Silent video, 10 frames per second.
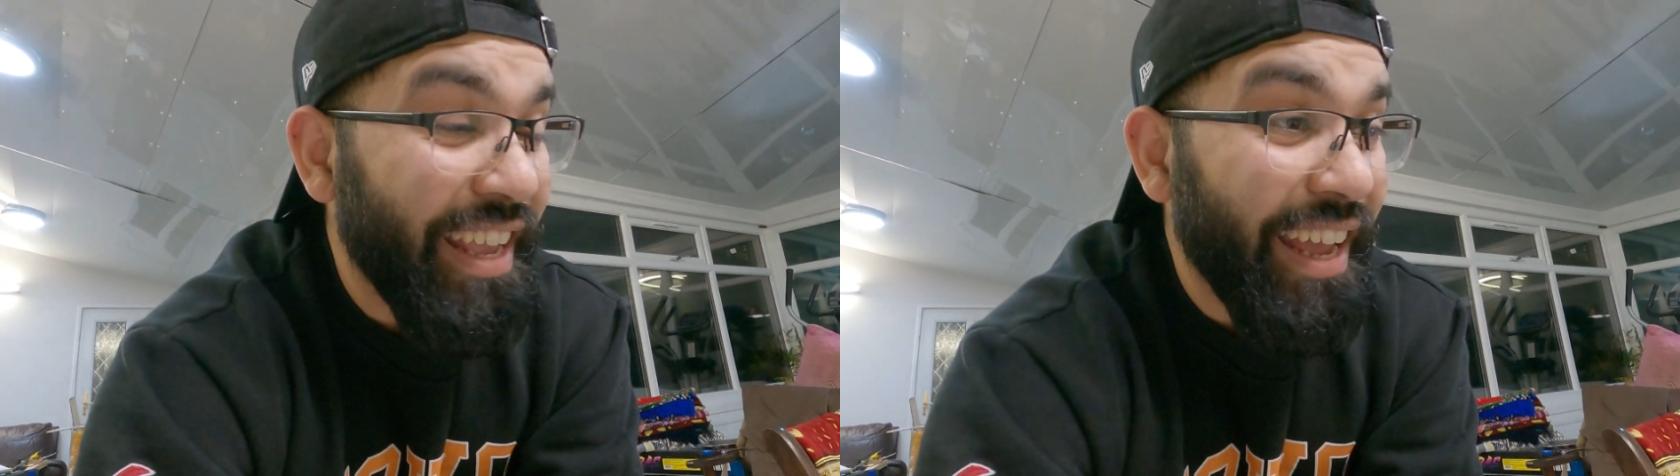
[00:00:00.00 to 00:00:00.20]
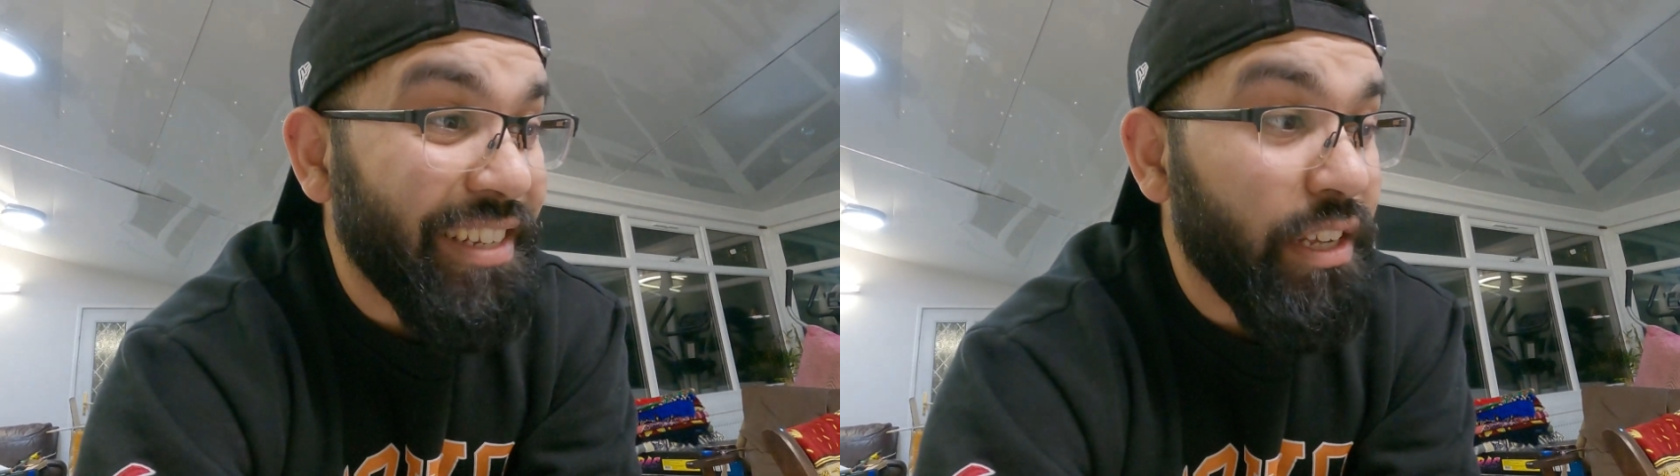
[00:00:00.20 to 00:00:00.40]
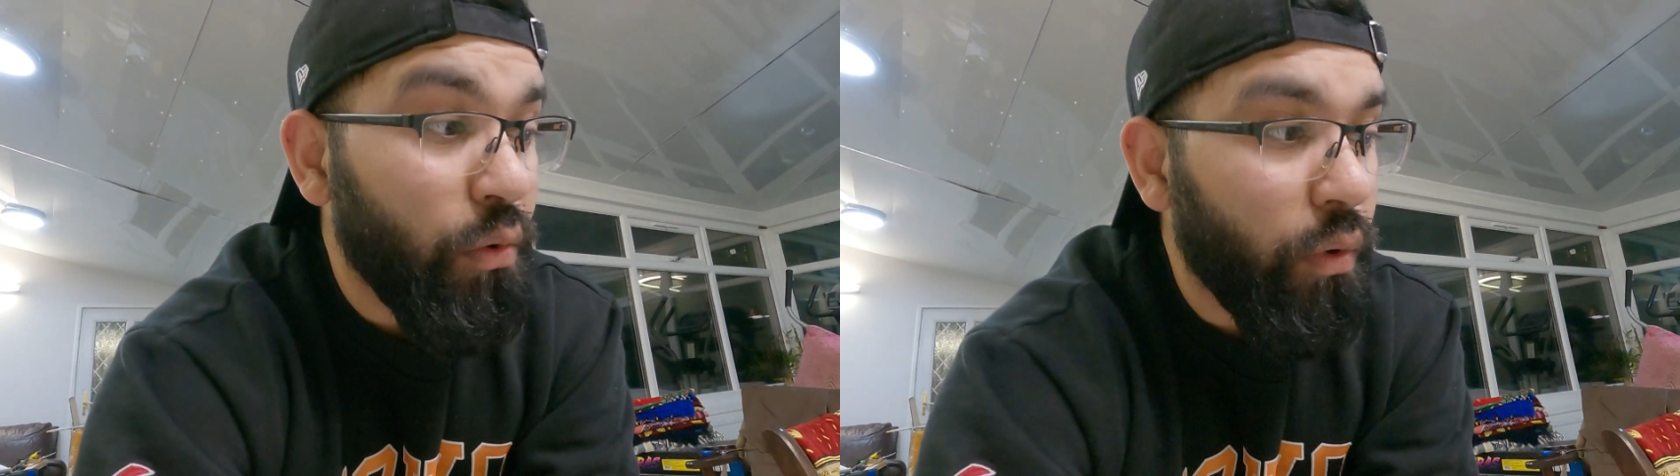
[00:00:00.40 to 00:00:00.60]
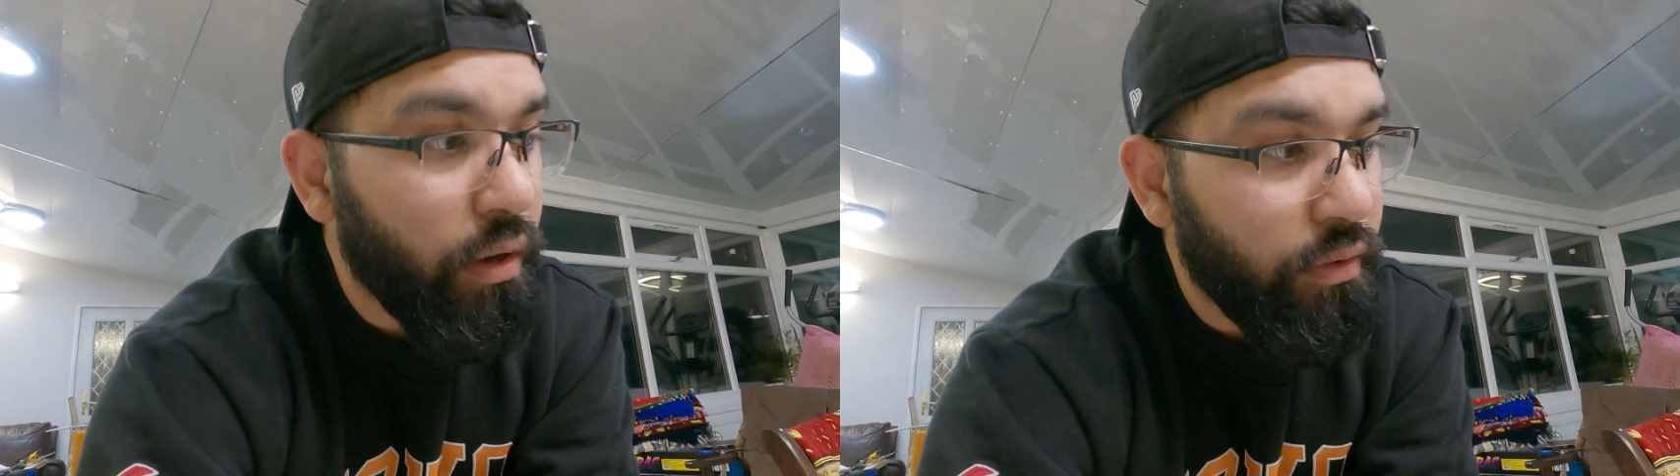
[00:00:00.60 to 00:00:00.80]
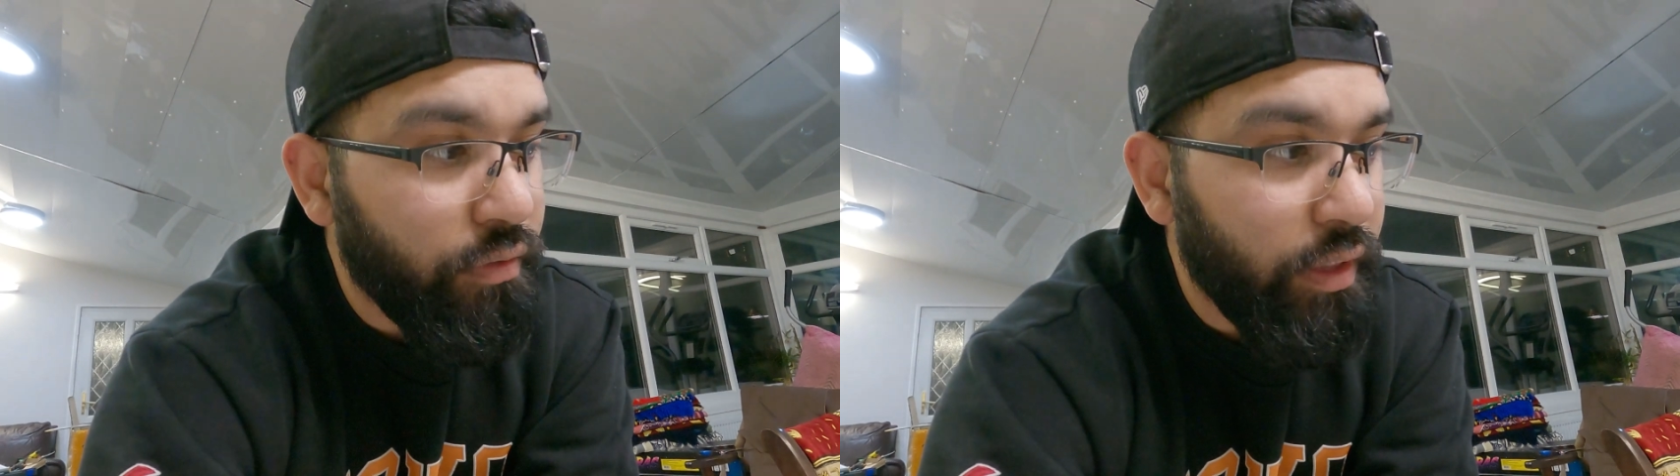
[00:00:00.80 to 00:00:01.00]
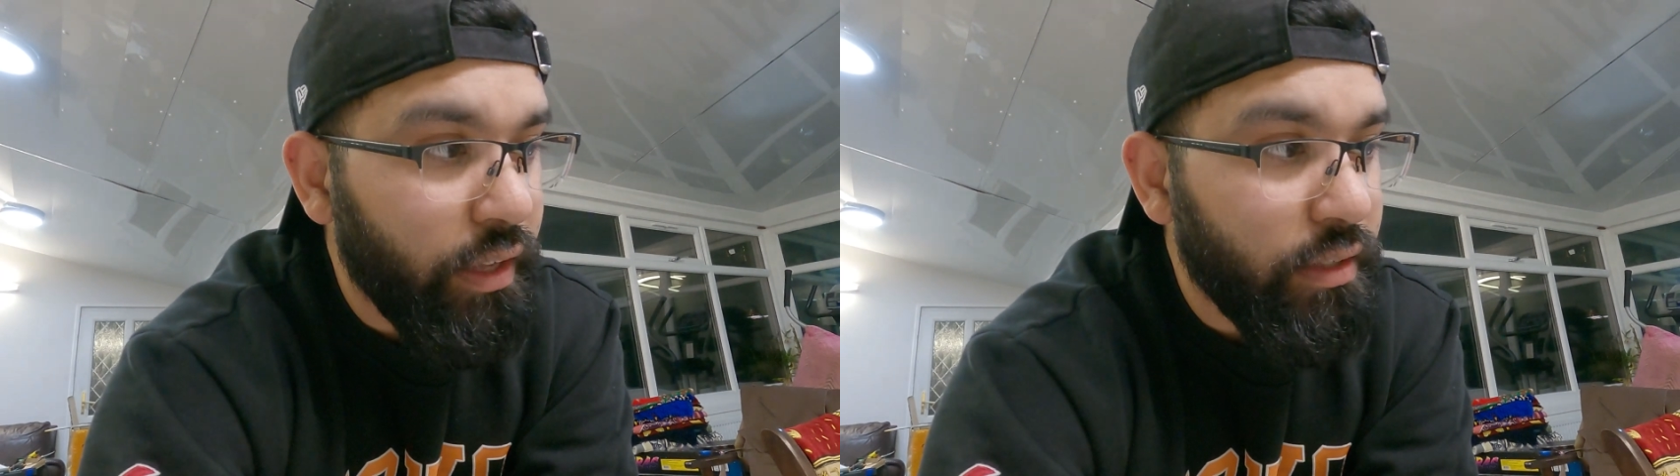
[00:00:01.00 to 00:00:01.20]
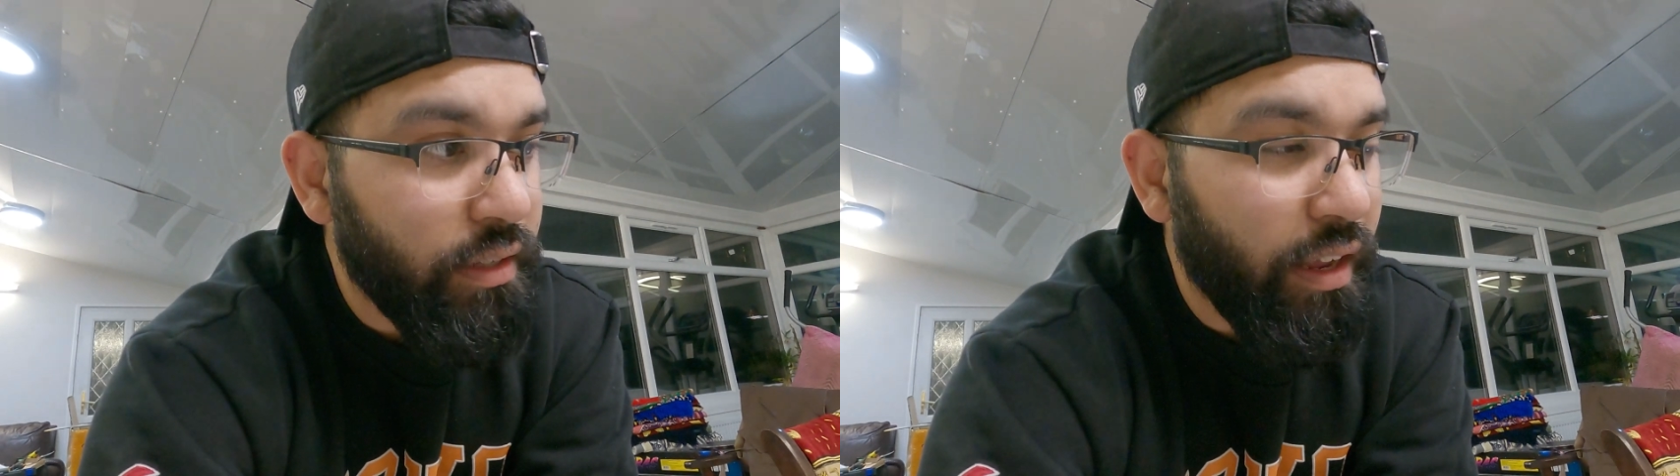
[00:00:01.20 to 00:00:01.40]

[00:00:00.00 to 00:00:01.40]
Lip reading: getting one of these.